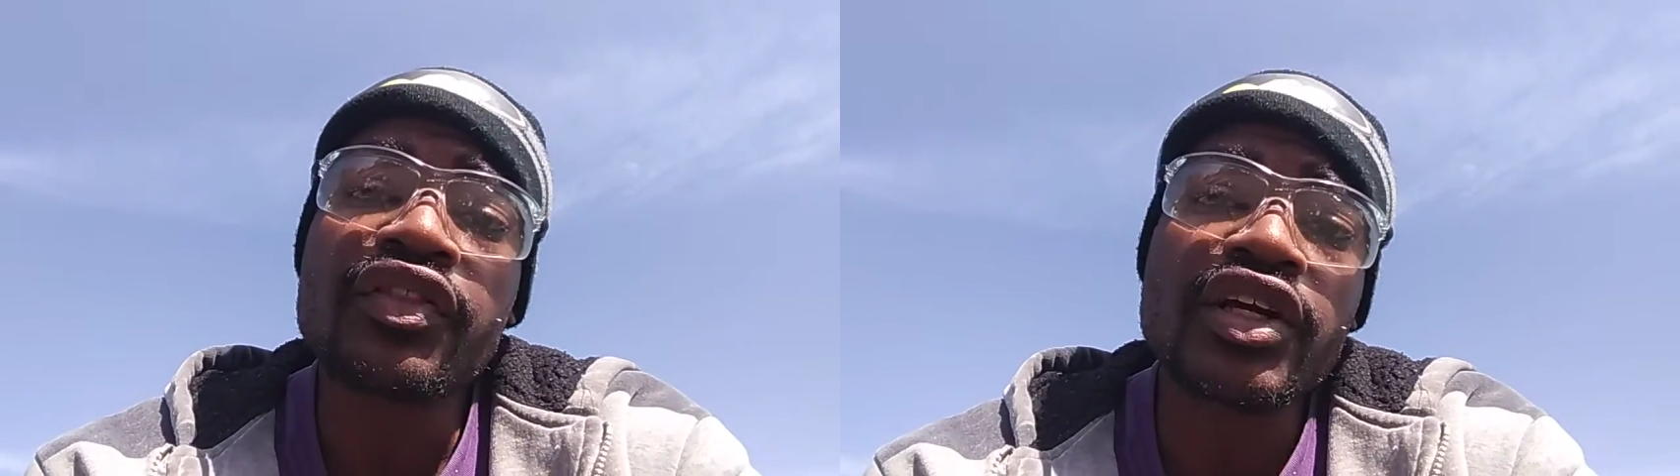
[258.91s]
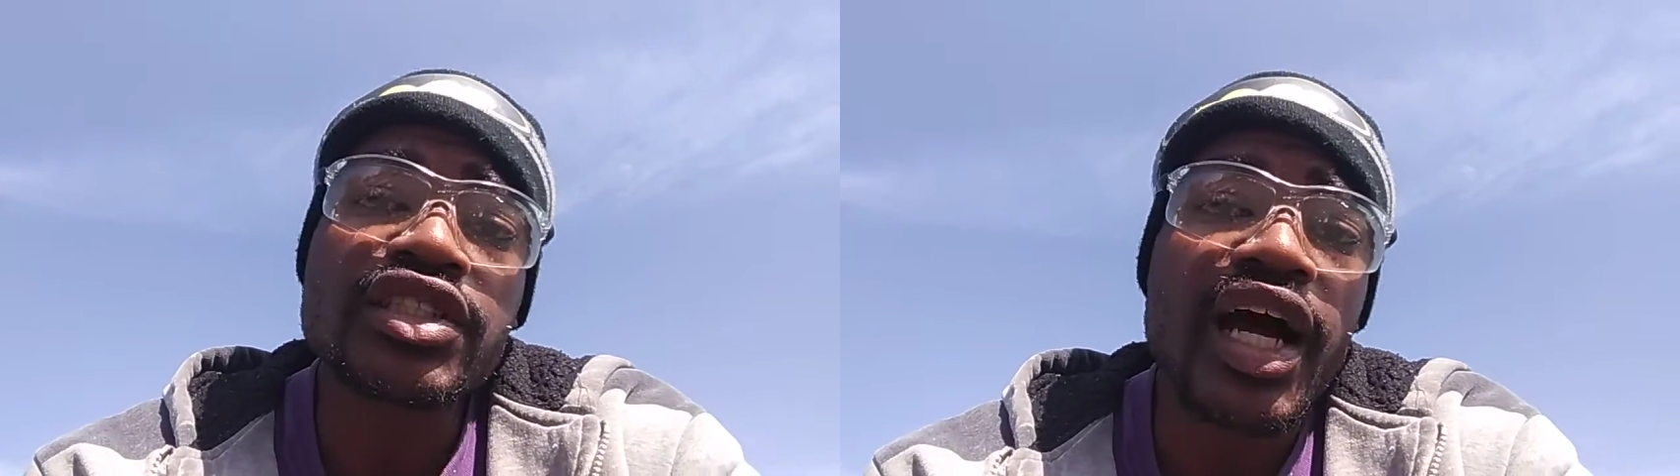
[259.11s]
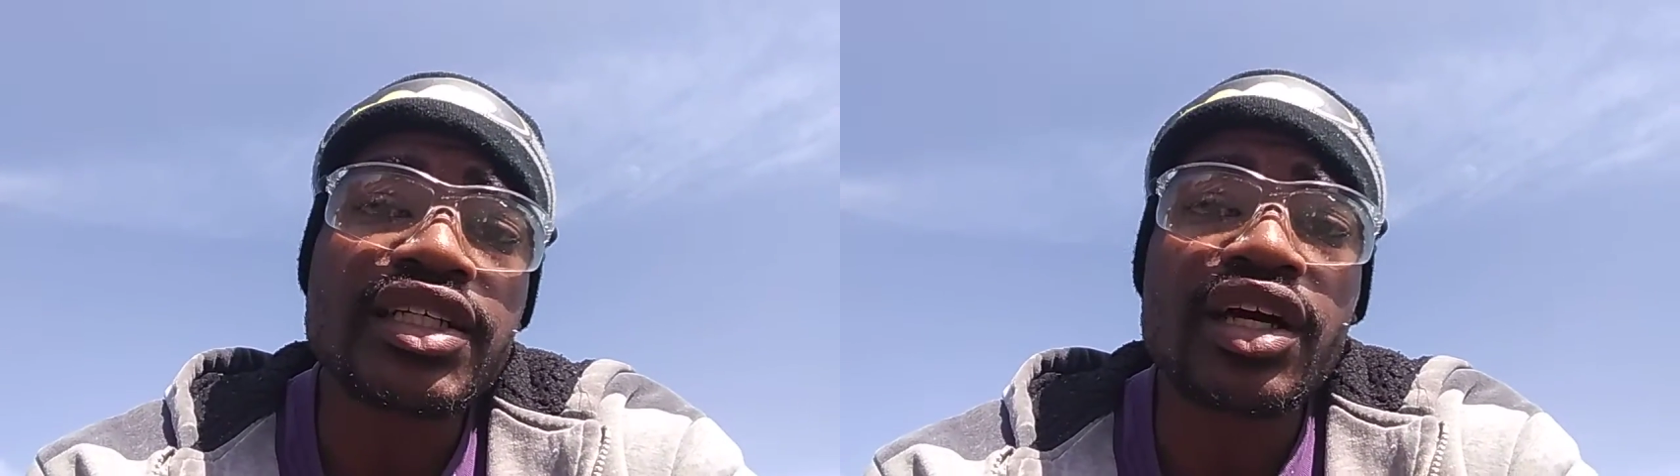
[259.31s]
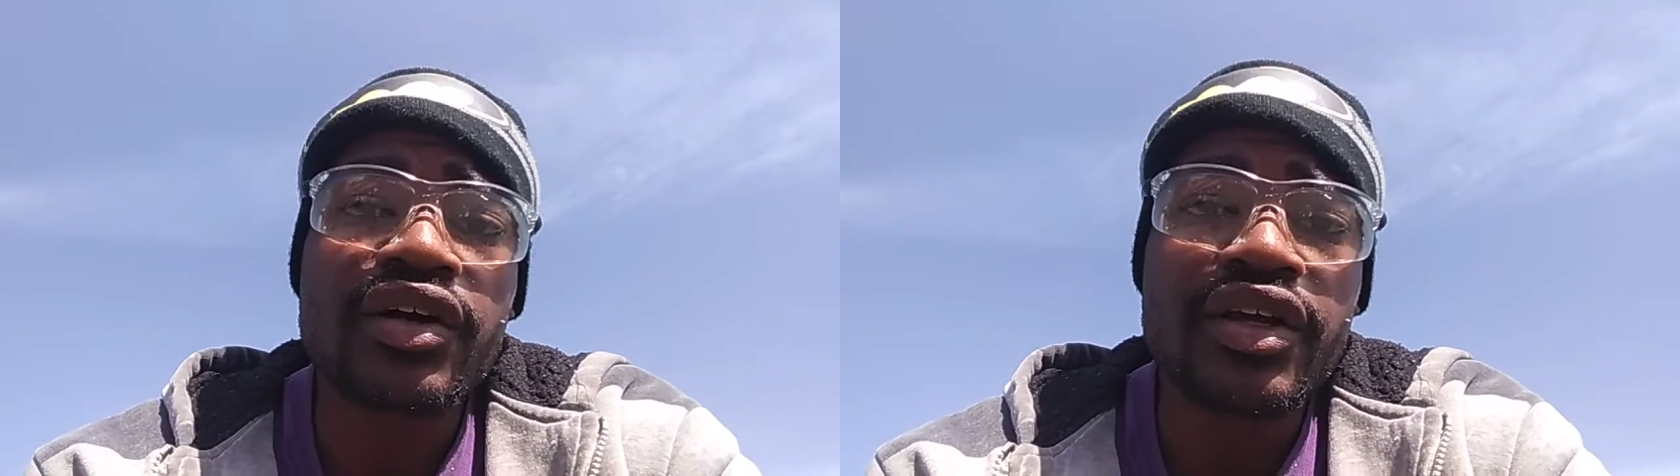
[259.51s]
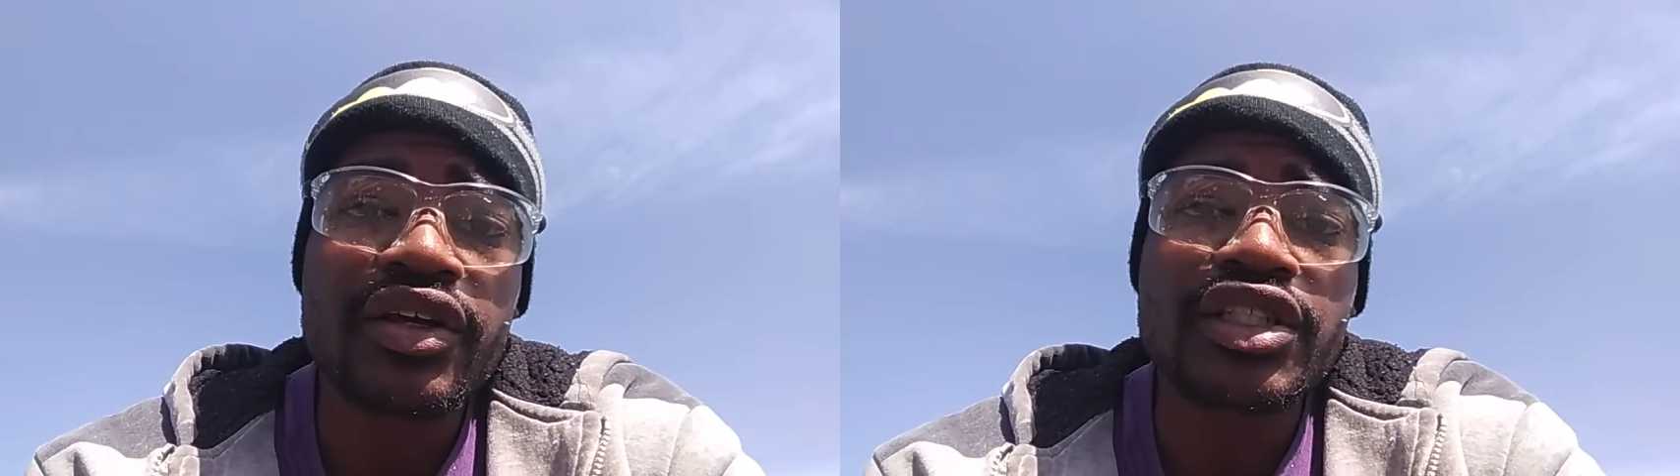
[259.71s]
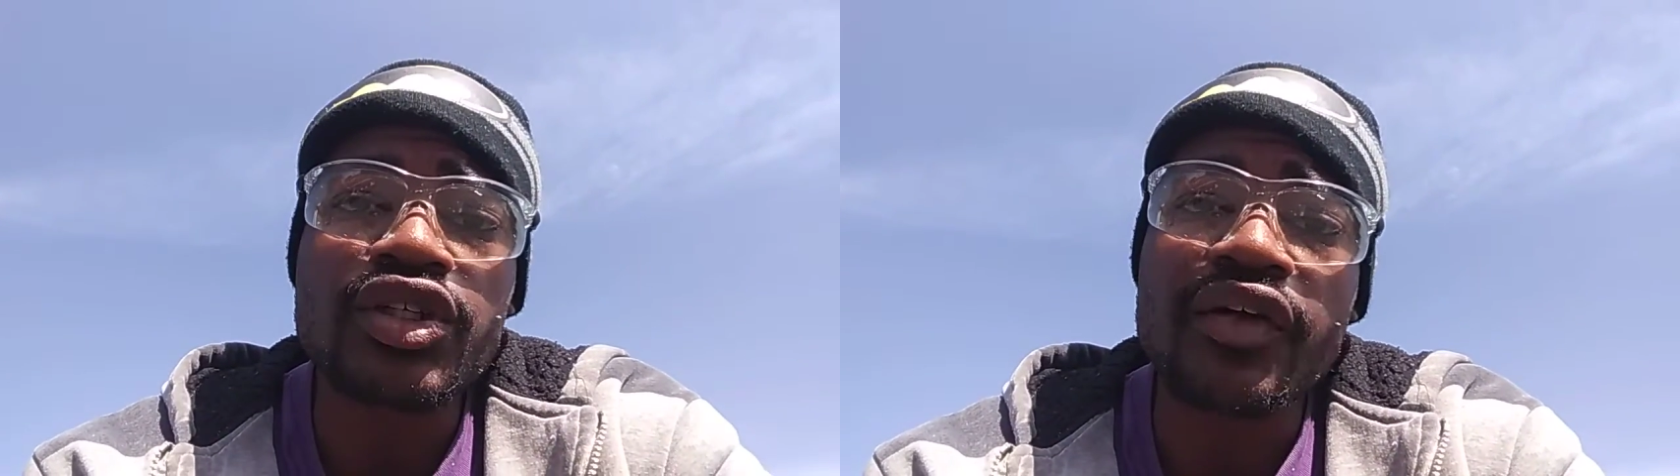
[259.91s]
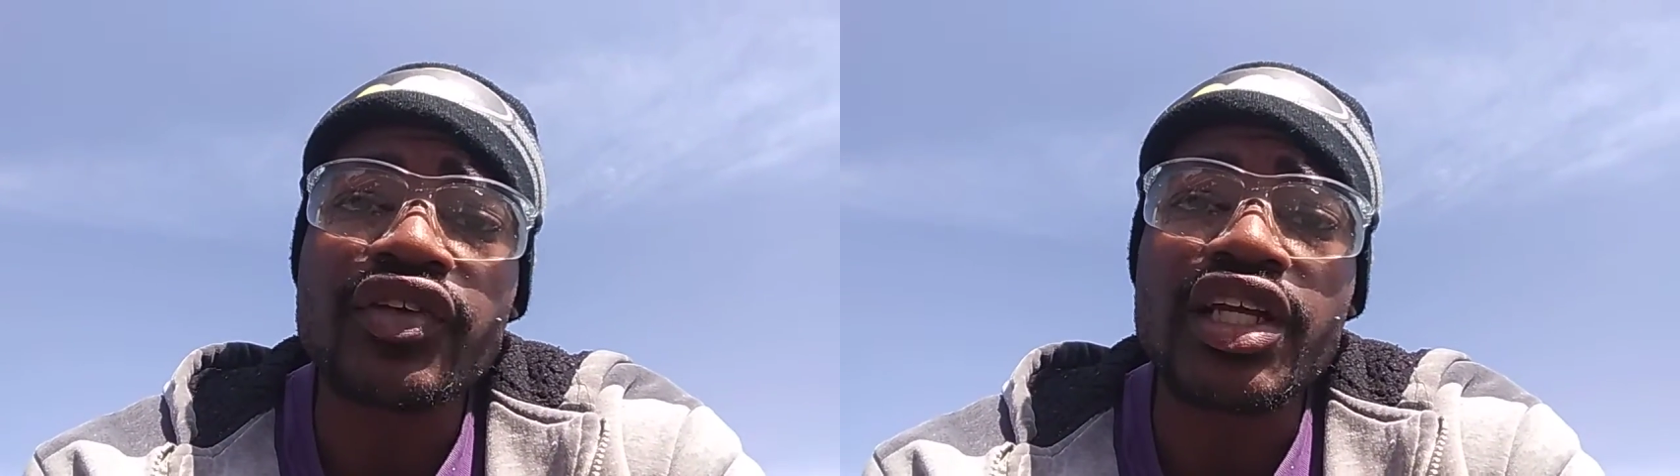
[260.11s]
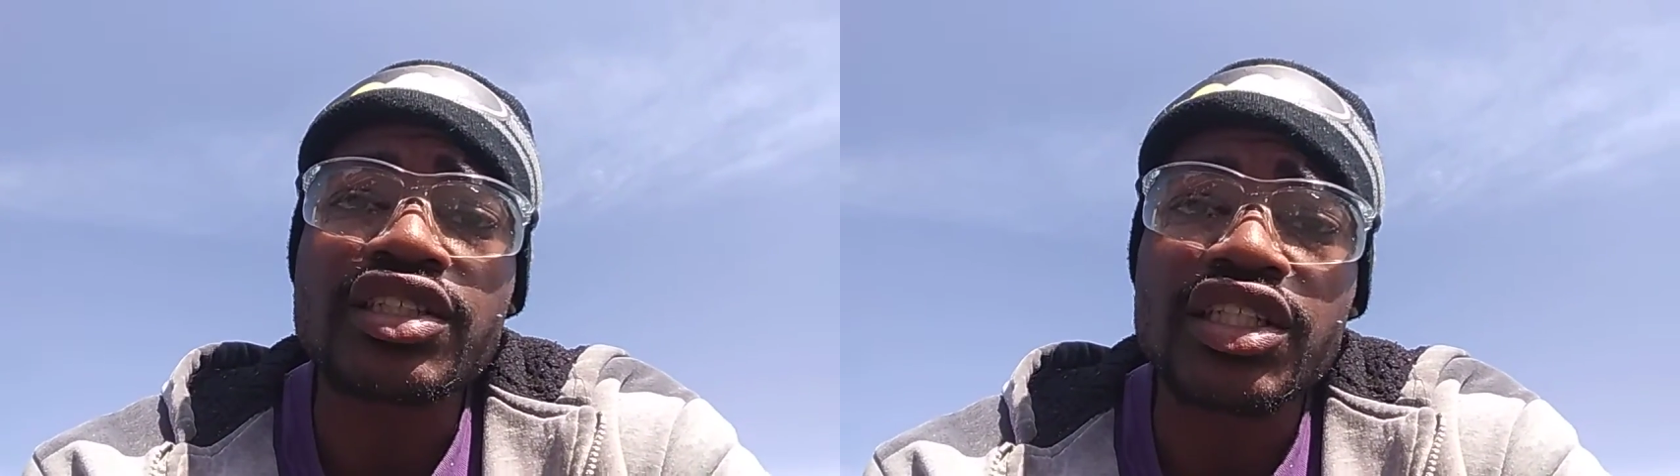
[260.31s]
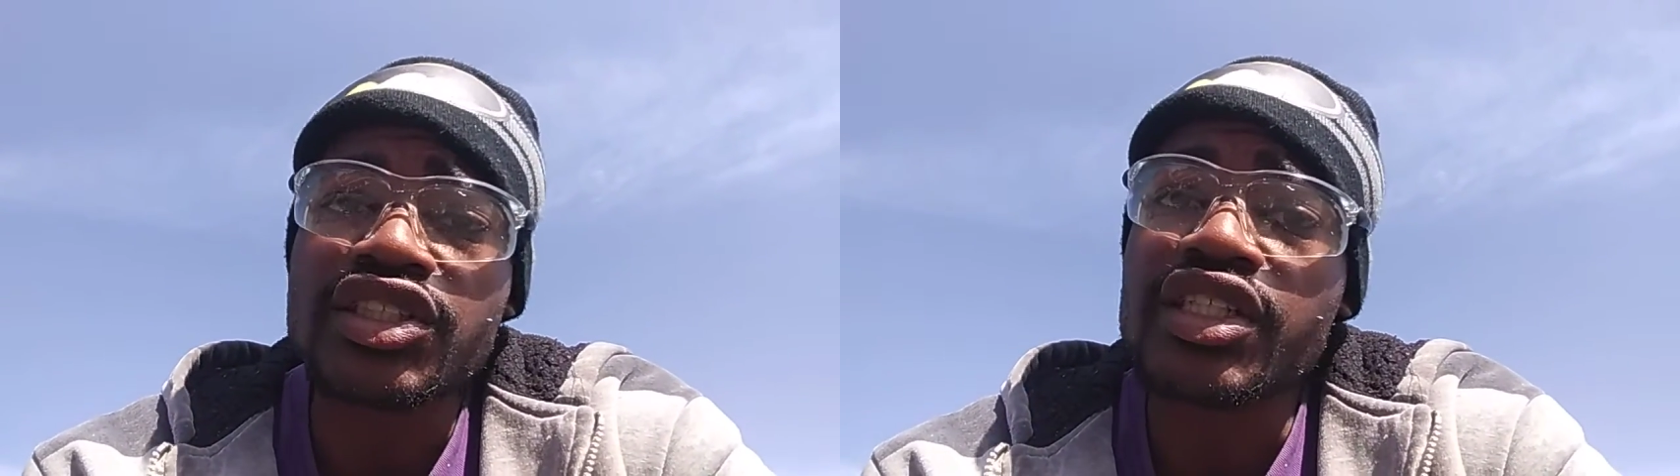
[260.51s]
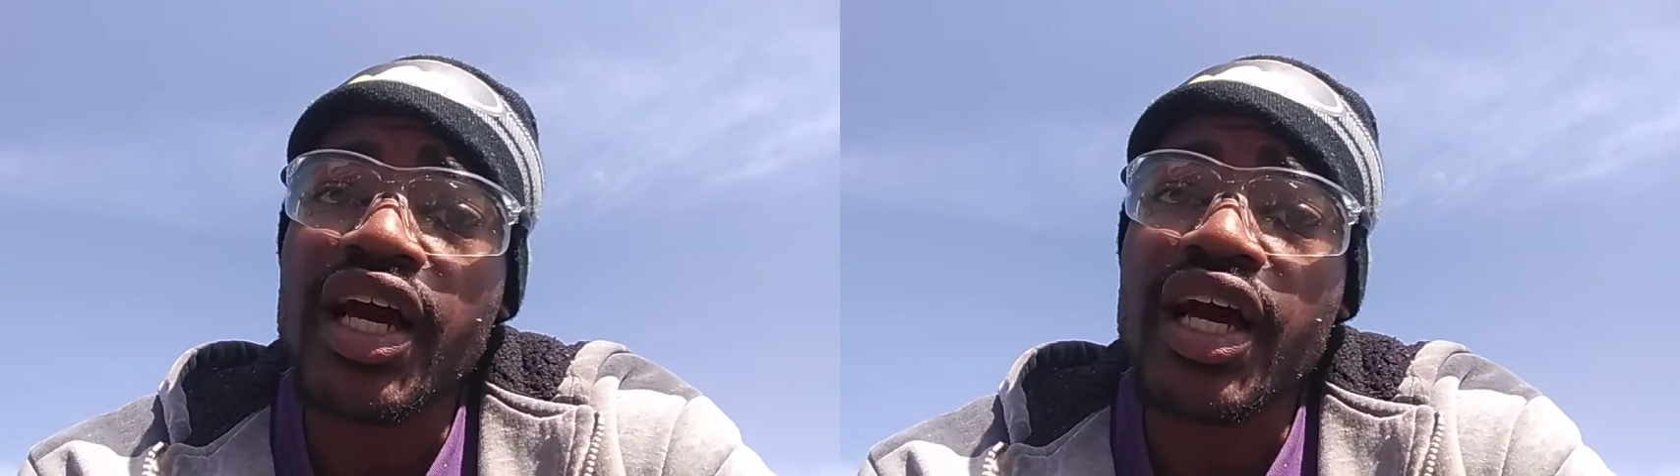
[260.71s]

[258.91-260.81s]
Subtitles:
there's guys out here that strive for that attention.